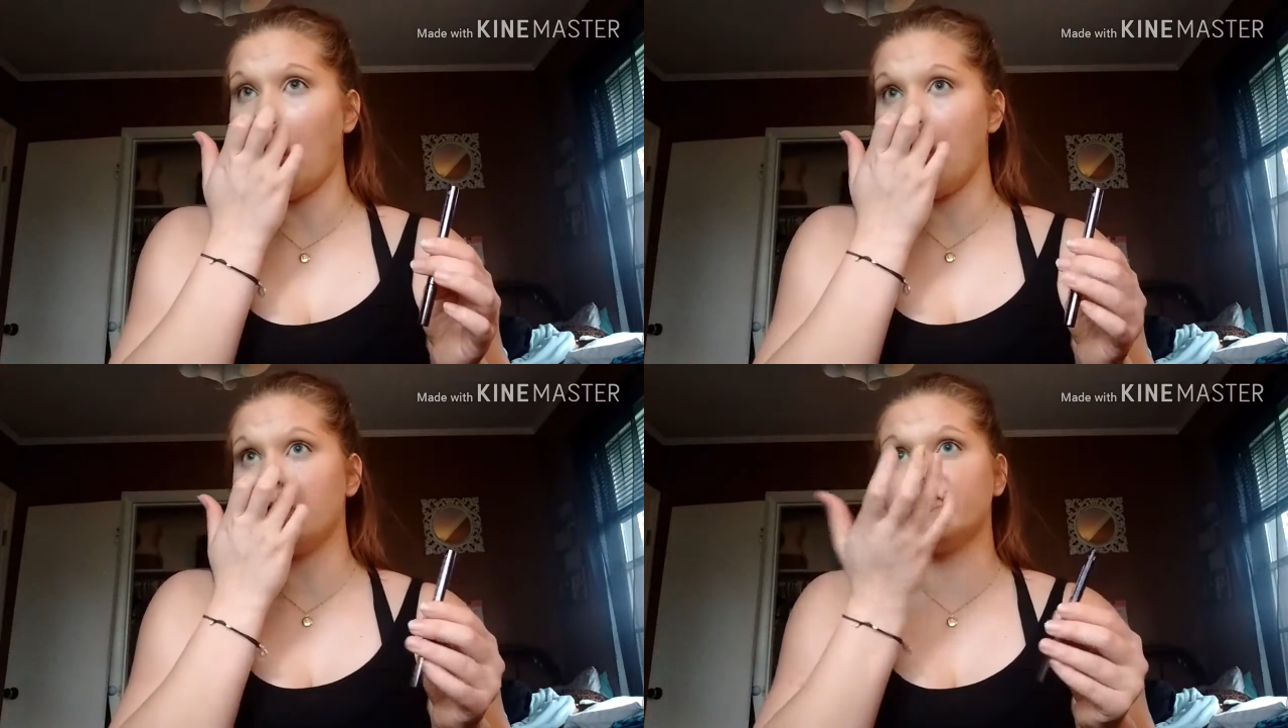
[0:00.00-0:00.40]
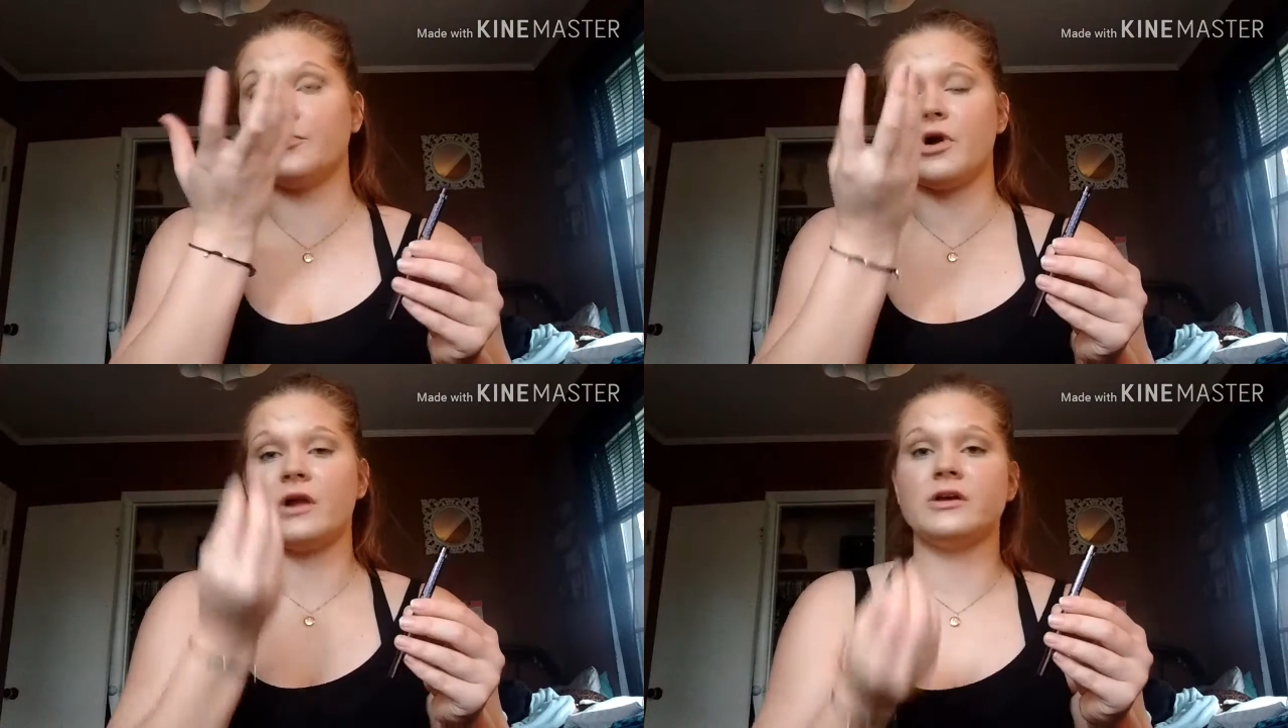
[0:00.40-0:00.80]
all of the
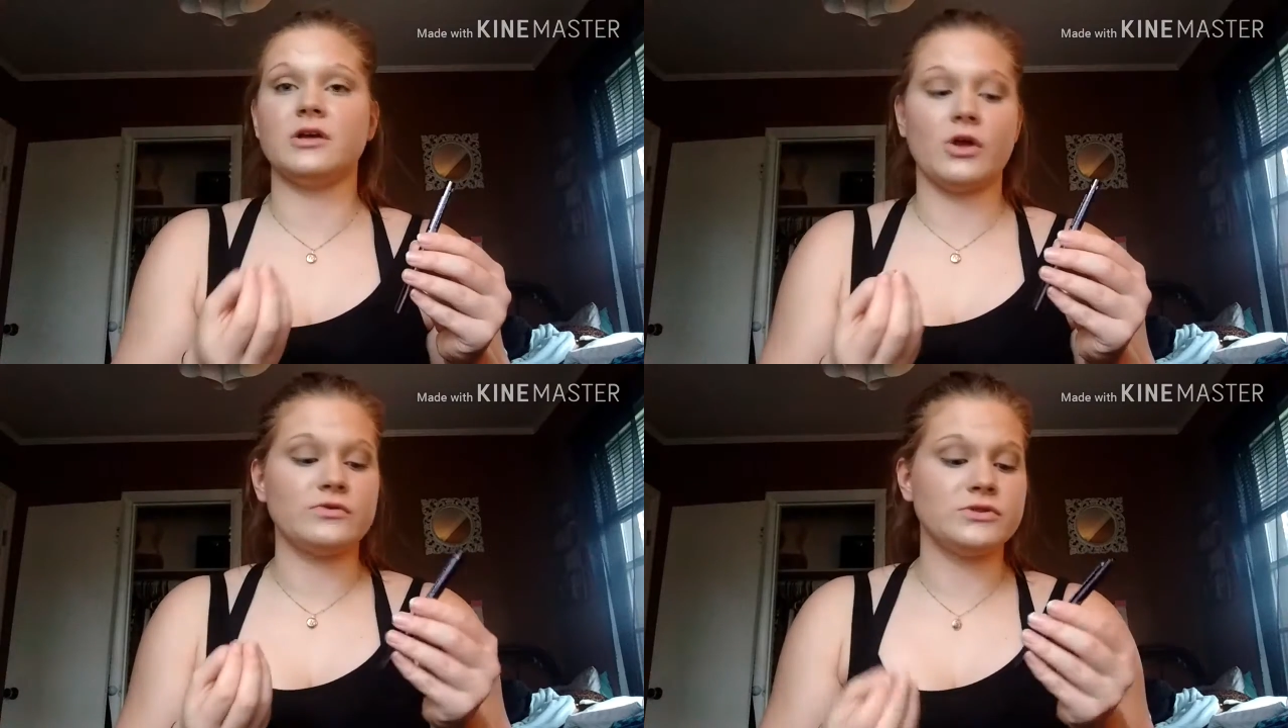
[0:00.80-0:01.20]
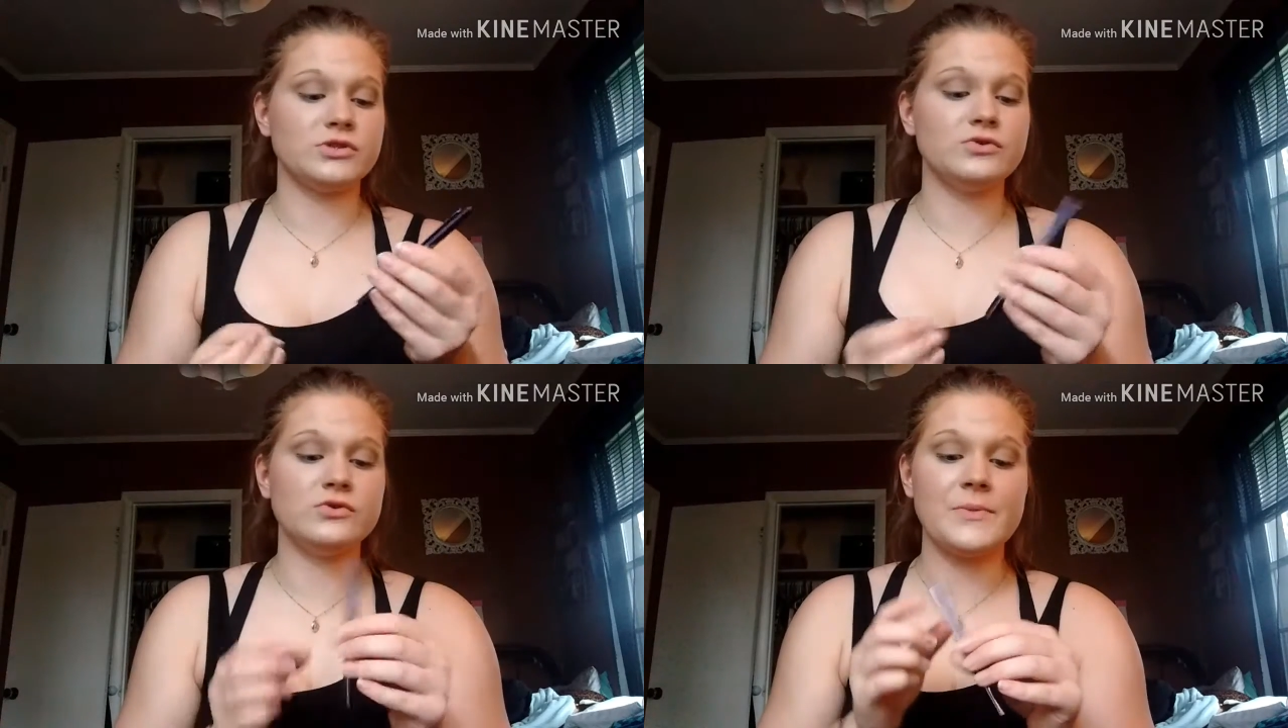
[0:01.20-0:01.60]
product goes
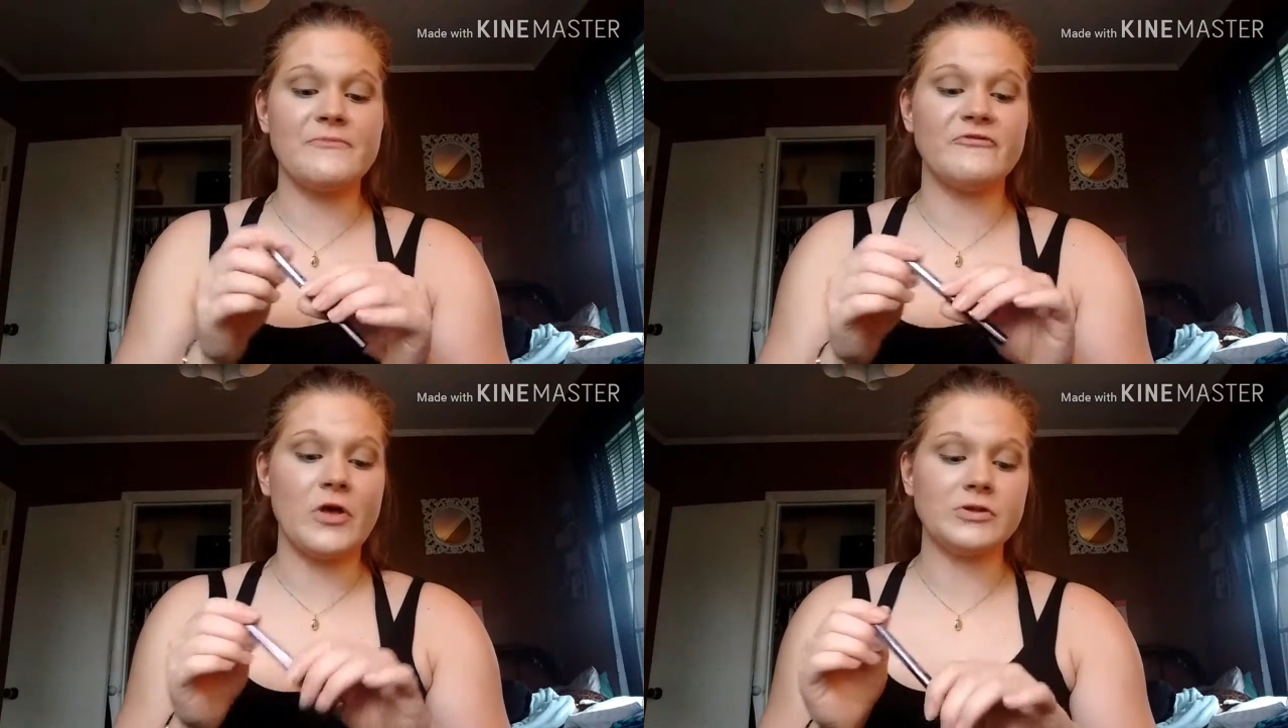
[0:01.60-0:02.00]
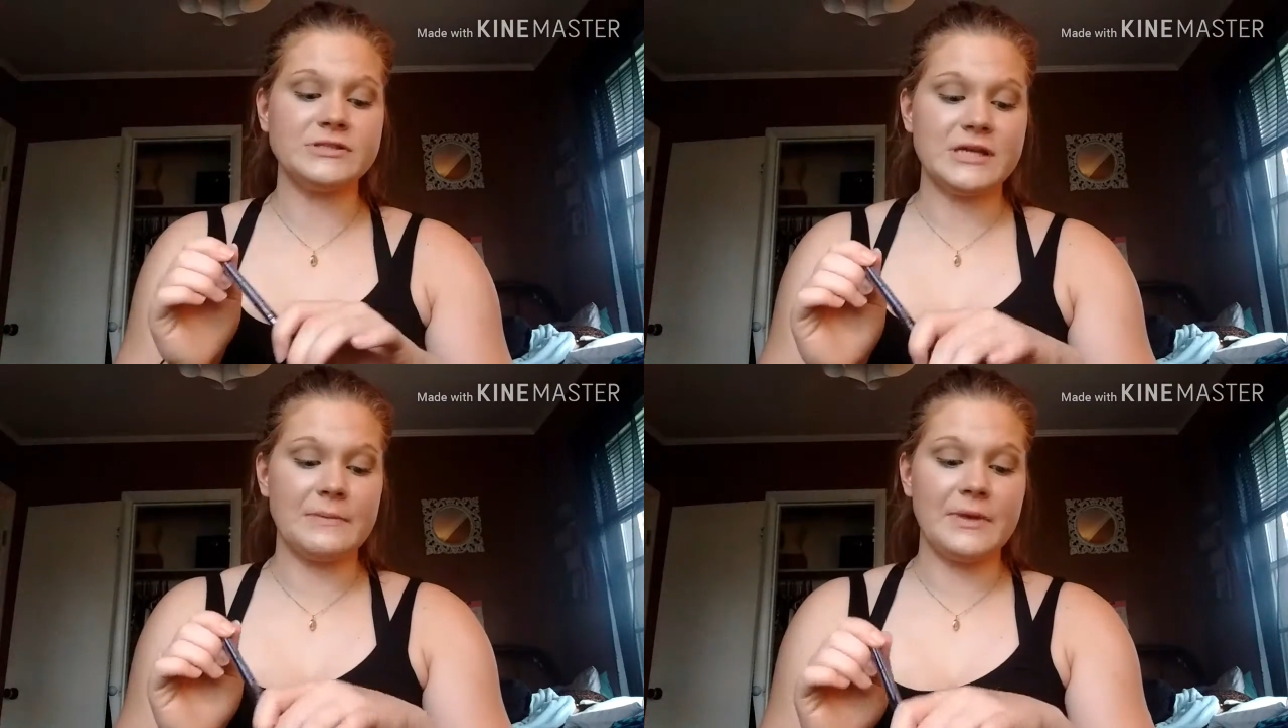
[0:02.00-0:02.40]
to the felt
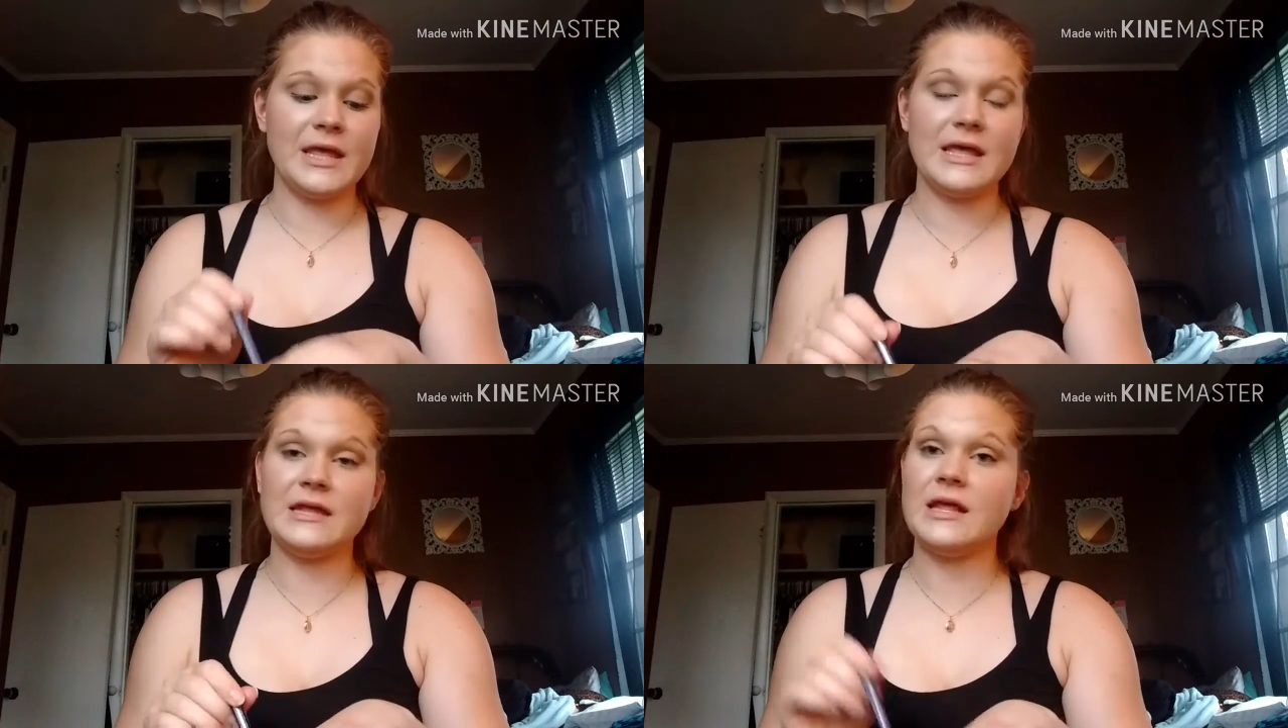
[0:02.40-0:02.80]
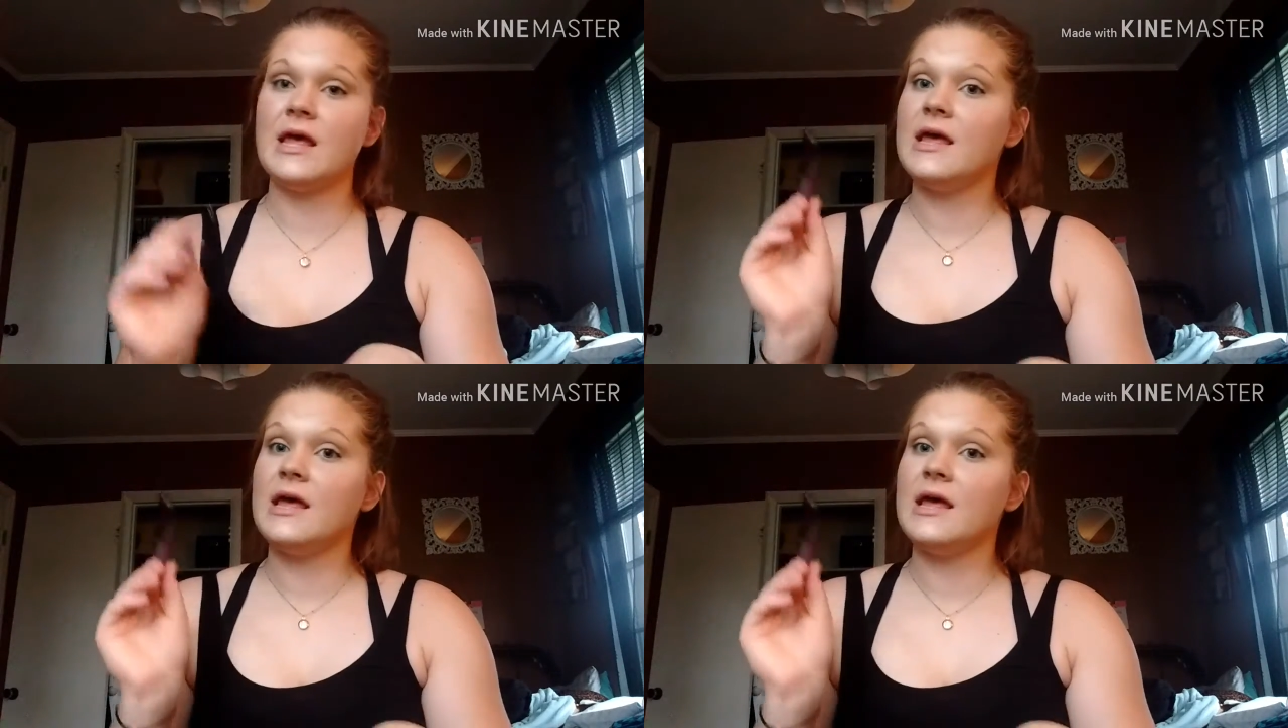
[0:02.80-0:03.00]
tip pen.